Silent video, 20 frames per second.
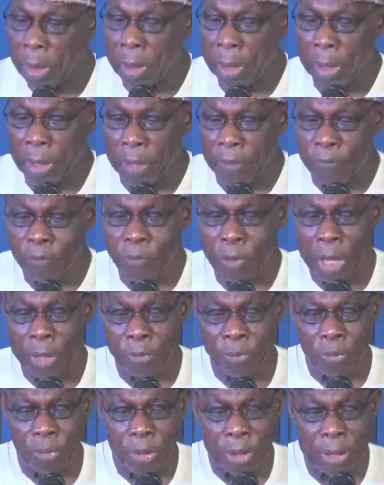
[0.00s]
If you are
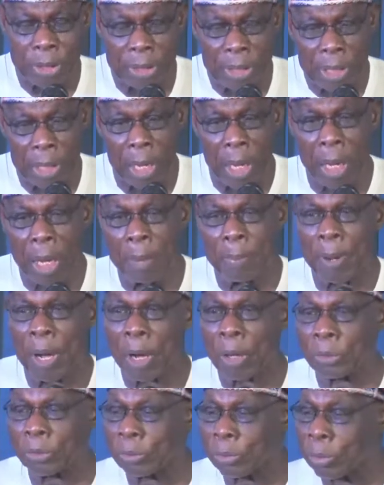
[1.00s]
talking
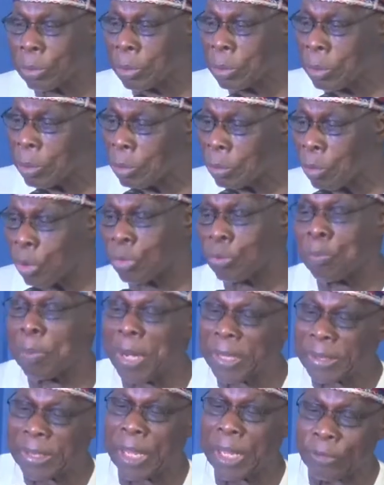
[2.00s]
about what
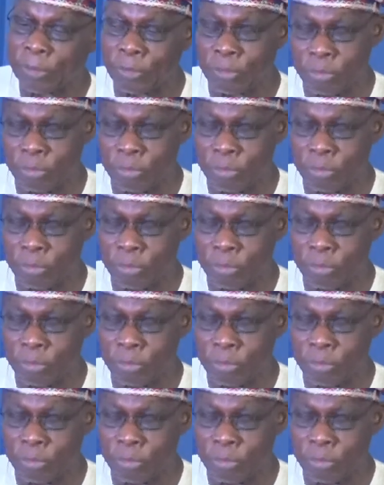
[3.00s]
matters to